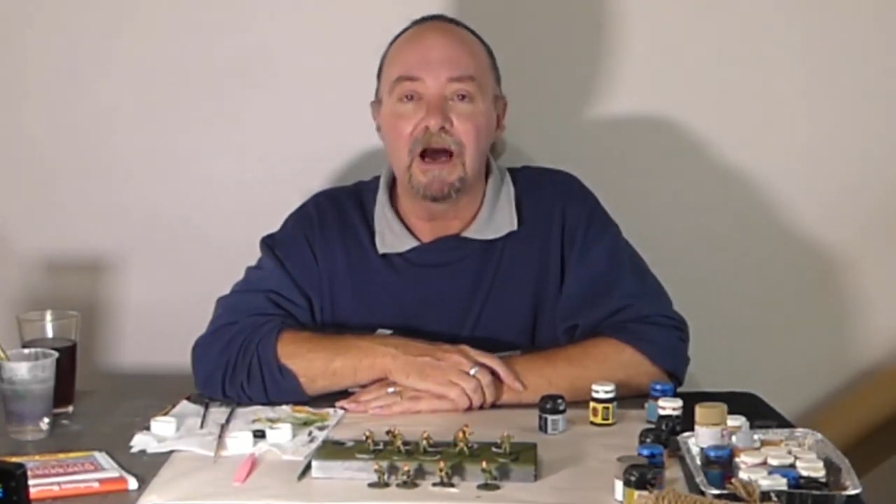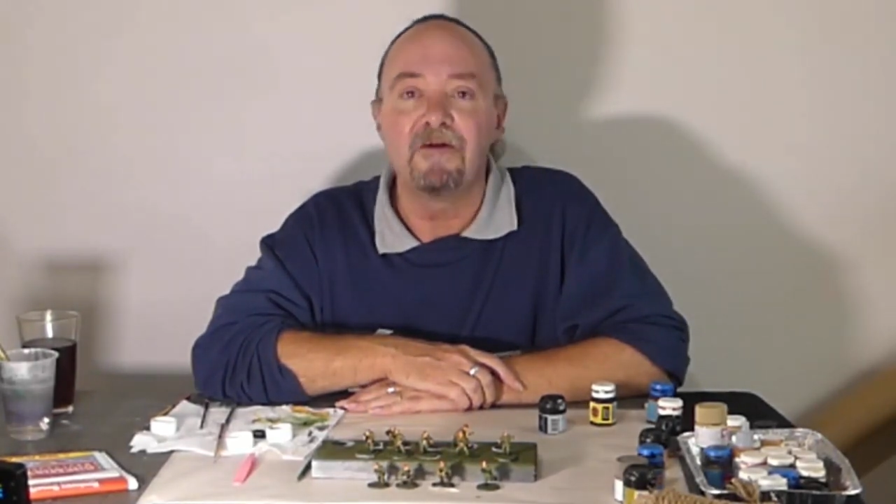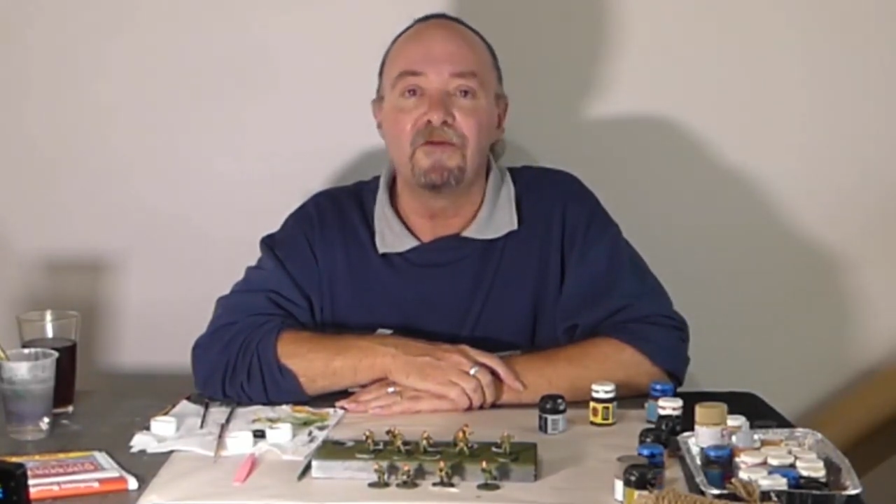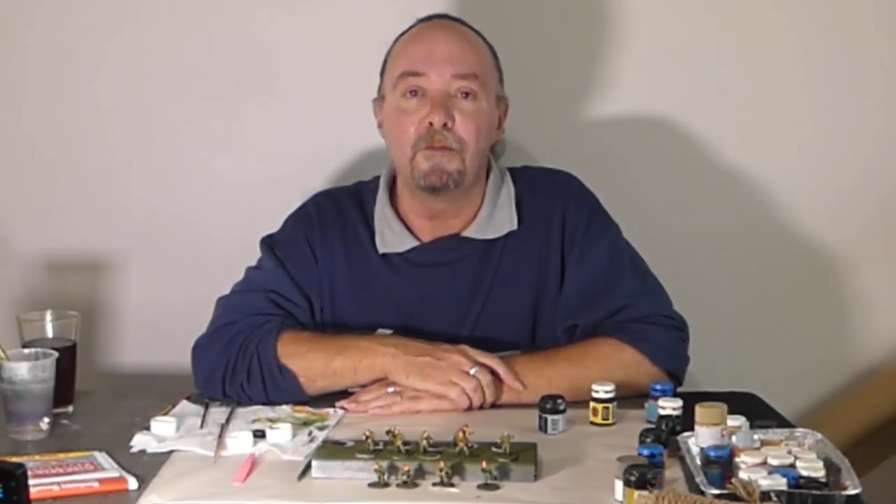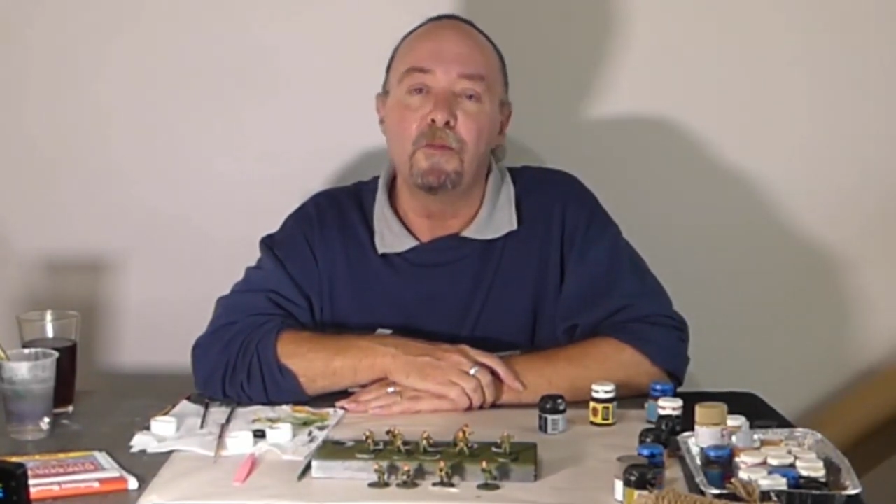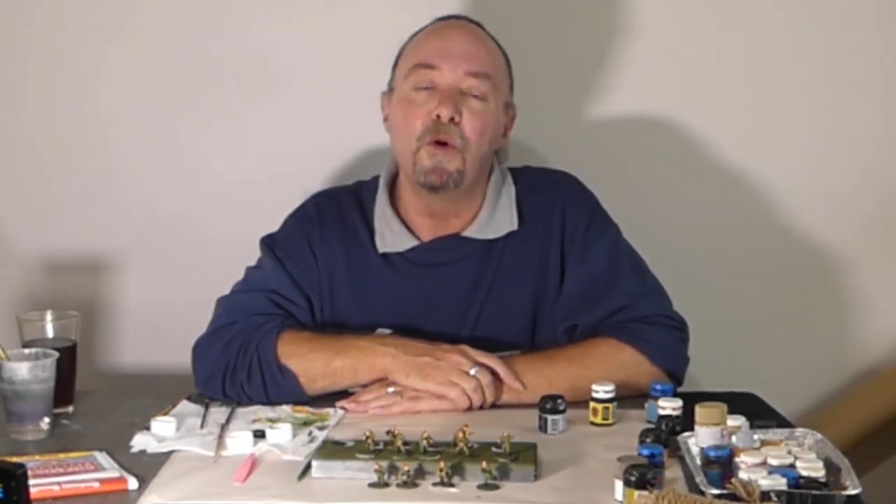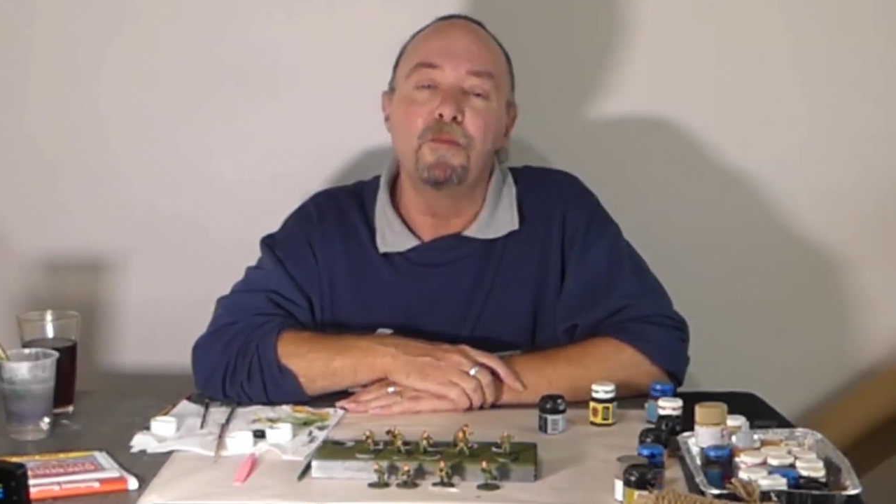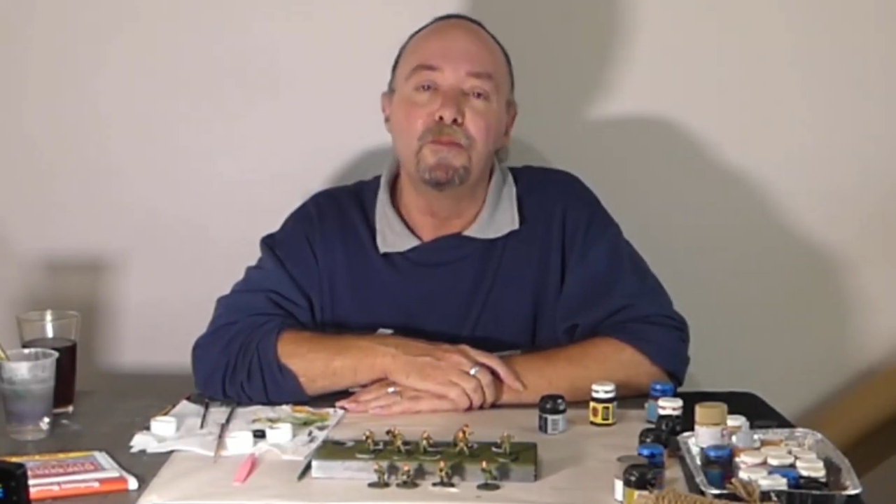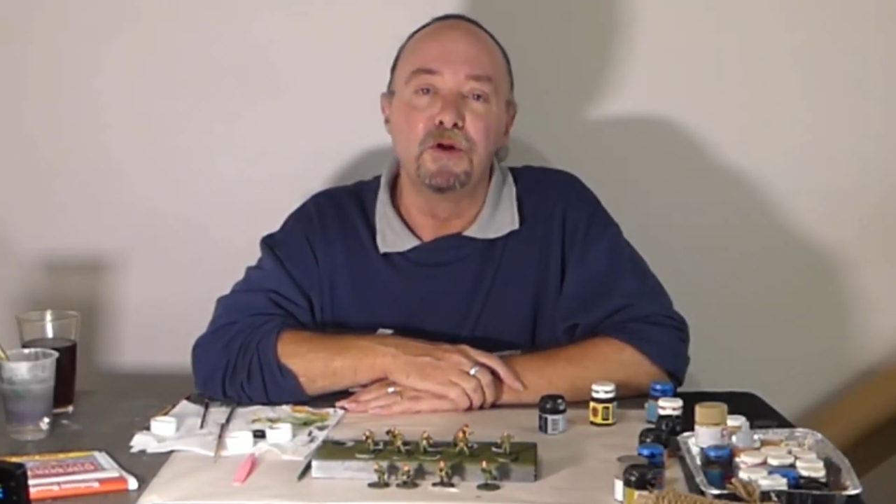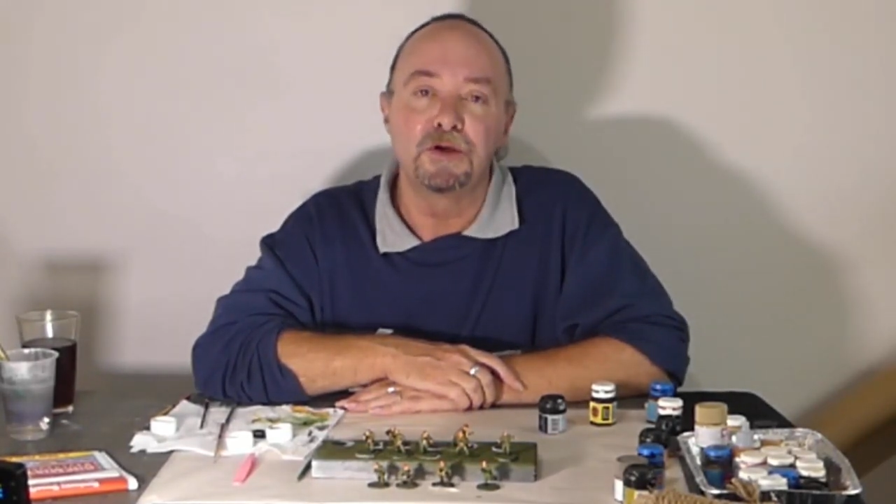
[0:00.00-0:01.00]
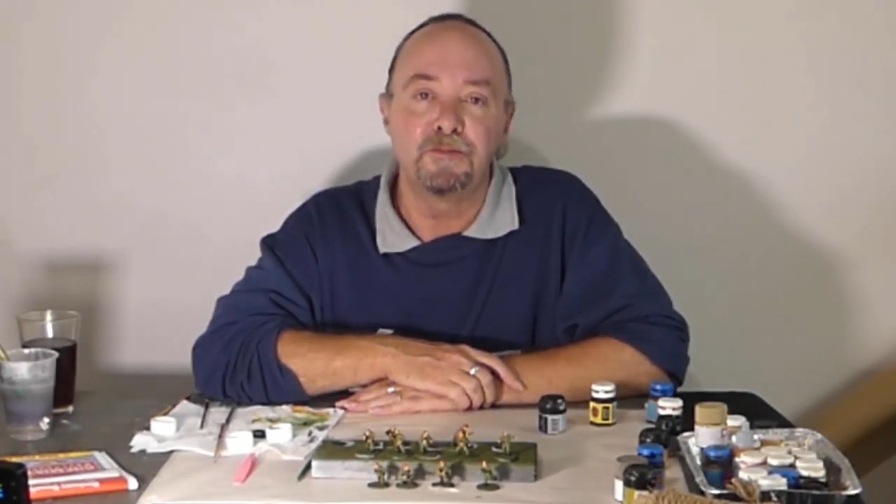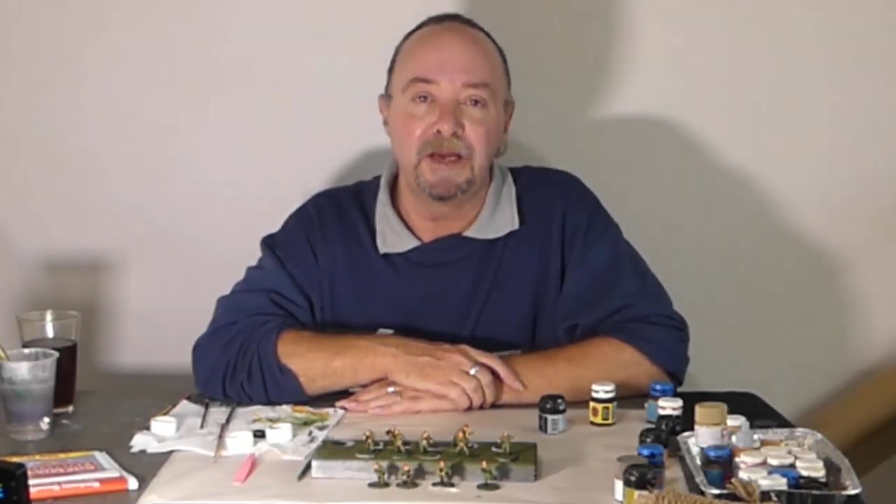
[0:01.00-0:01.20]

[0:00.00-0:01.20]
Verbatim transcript: have more bulk